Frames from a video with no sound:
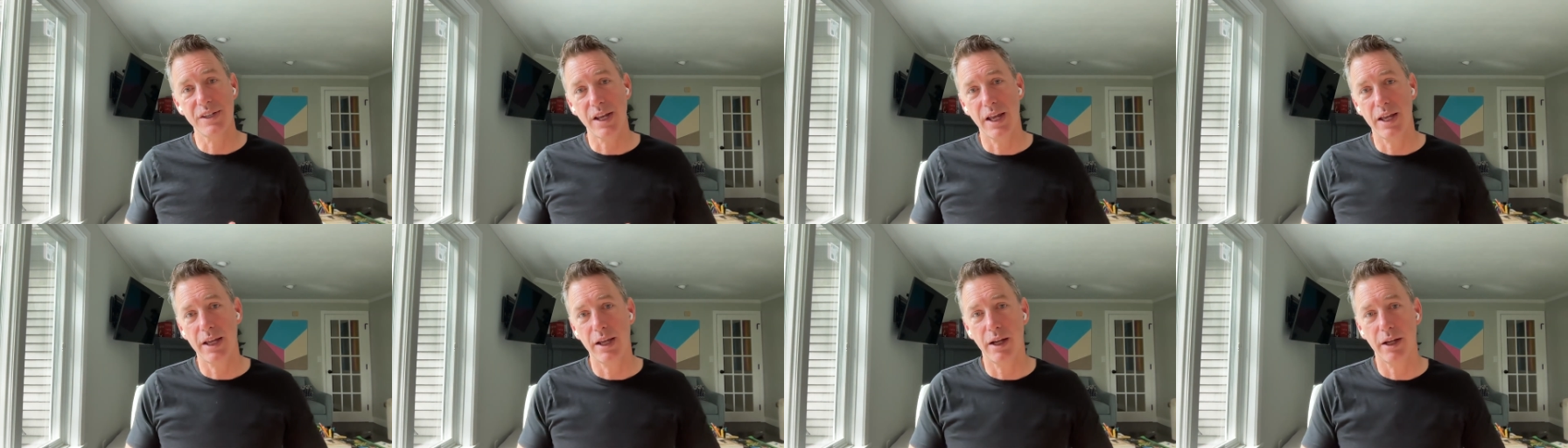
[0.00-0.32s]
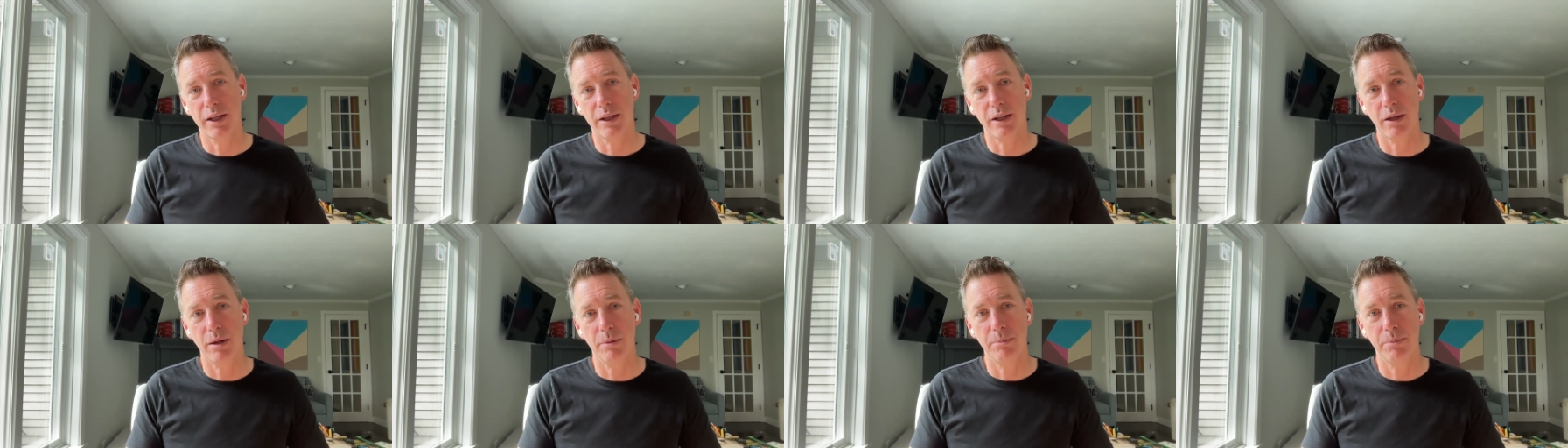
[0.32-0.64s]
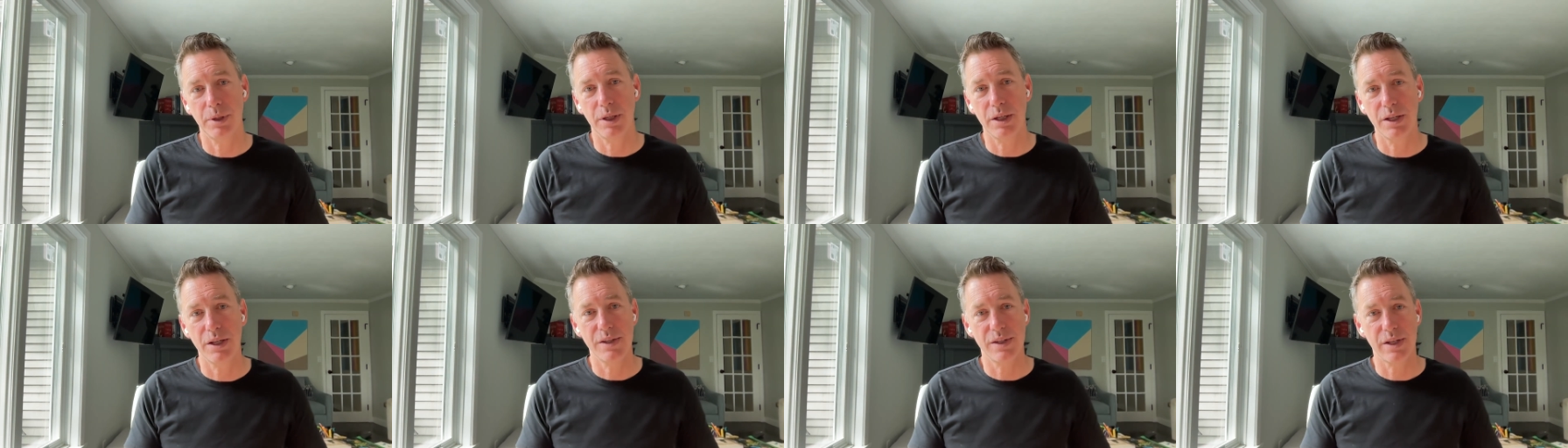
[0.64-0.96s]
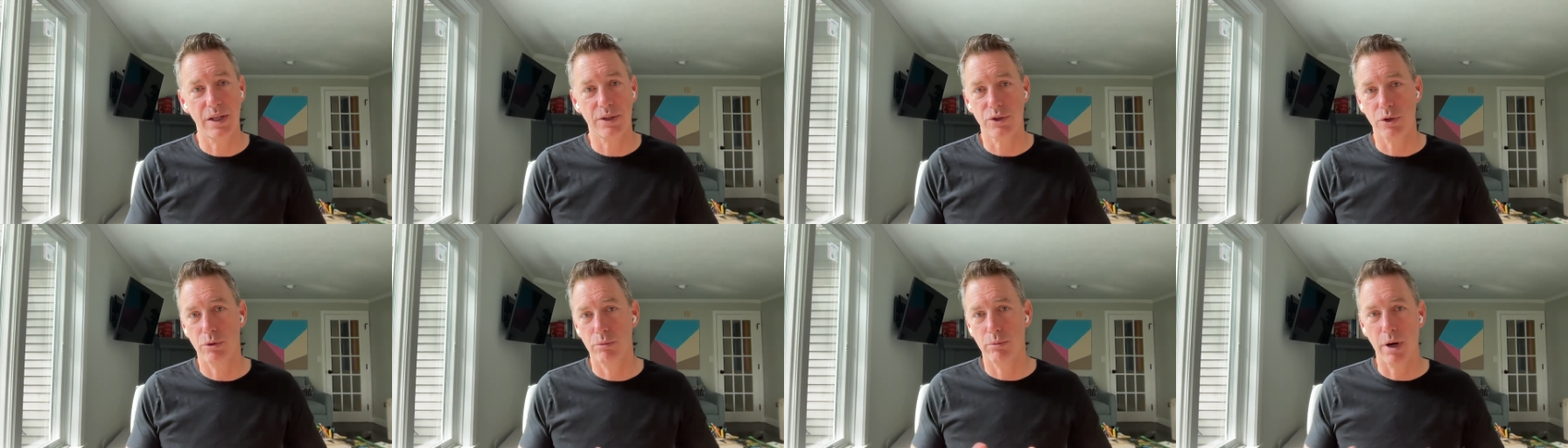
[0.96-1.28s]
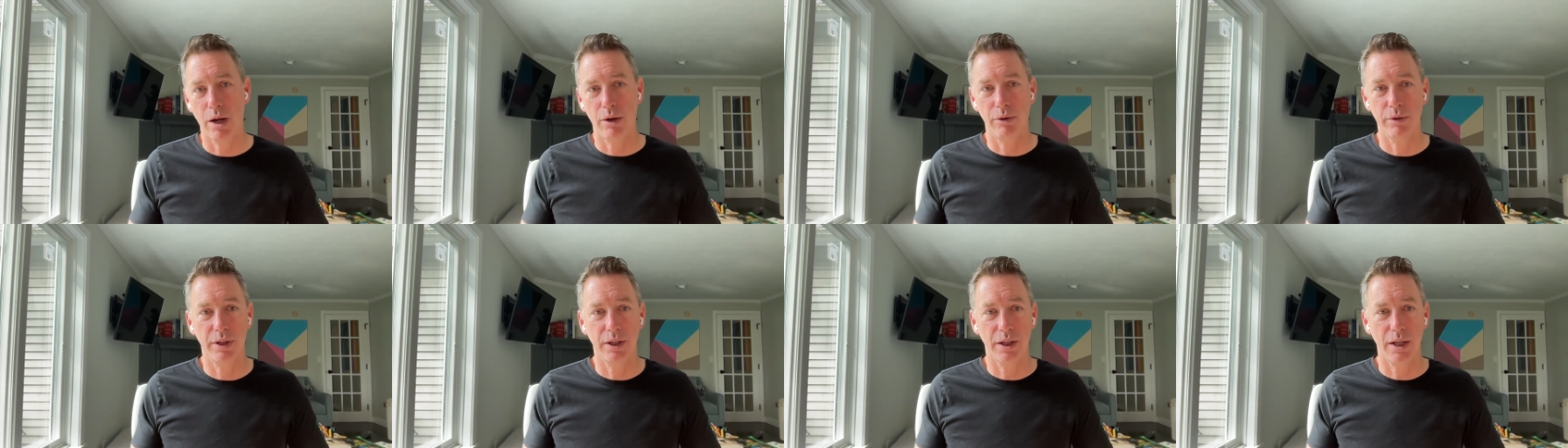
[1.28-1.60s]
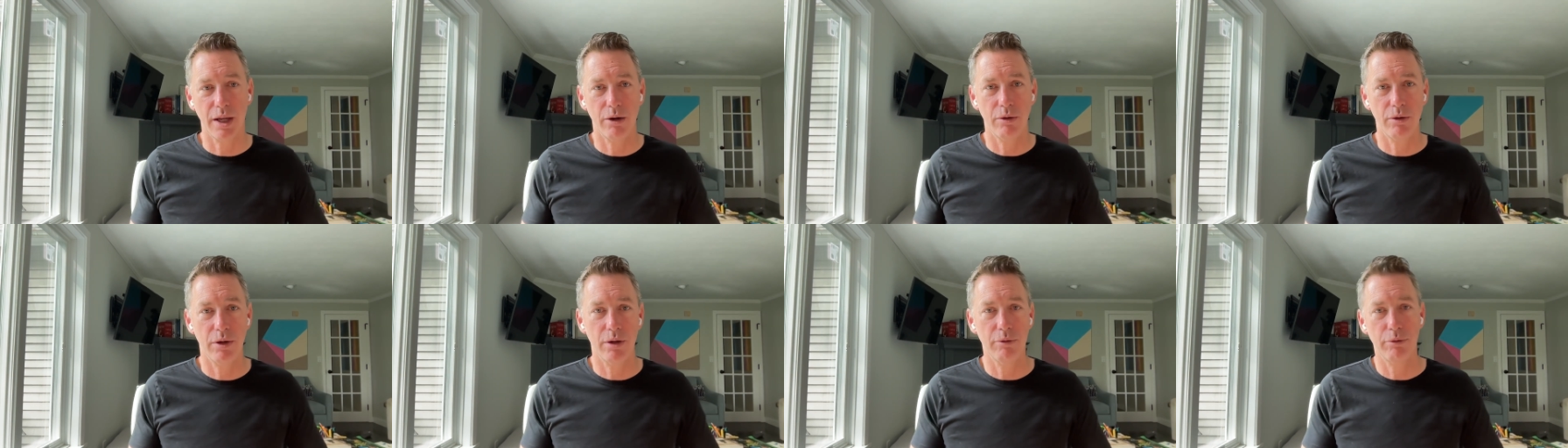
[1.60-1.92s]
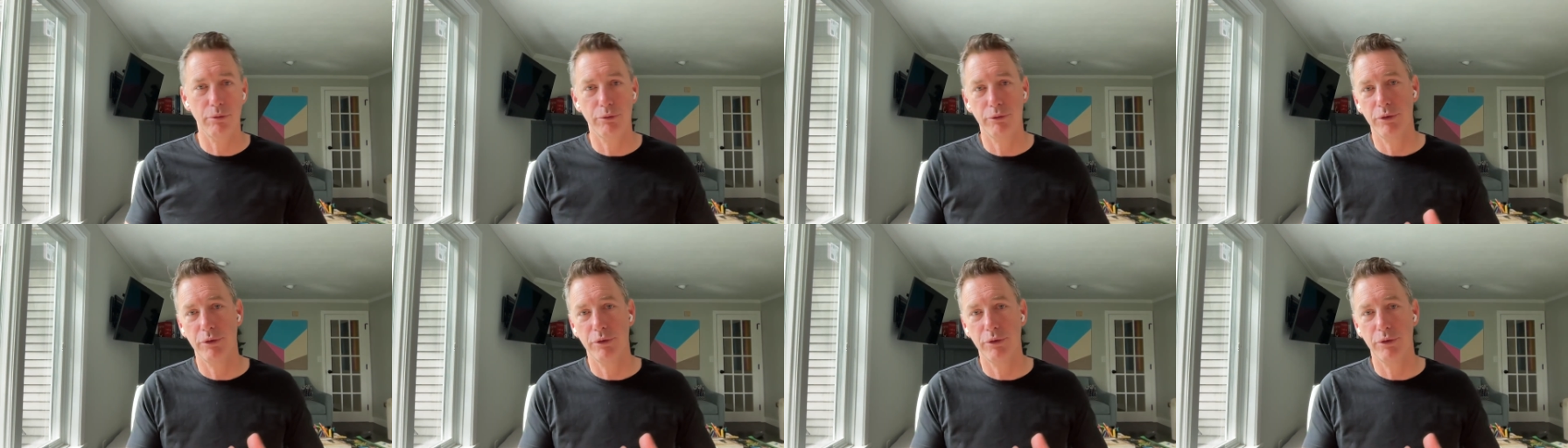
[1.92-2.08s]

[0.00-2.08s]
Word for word: AI companies, that's a rounding error,